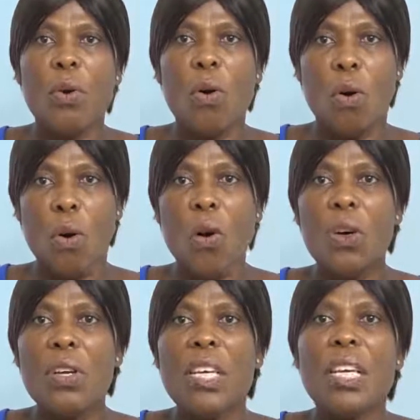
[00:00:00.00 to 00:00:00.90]
Or
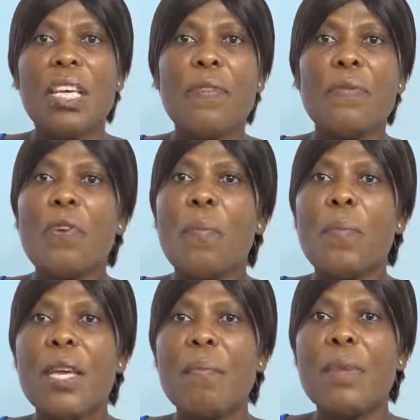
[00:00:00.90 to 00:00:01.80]
if your
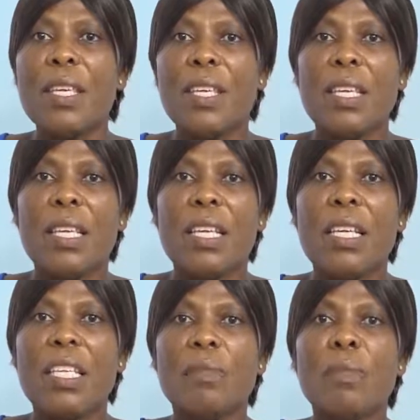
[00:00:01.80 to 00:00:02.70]
baby
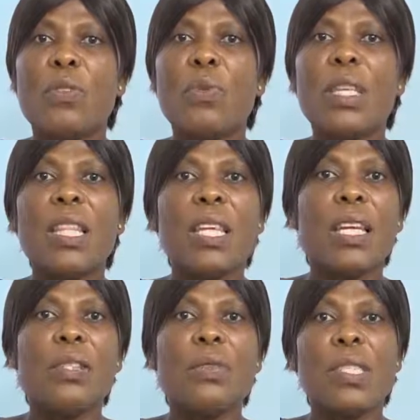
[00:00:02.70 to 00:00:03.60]
is between
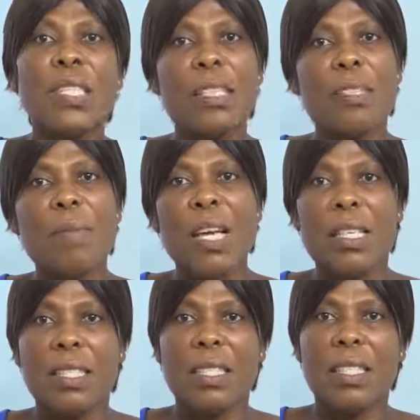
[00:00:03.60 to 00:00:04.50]
3 to 6 months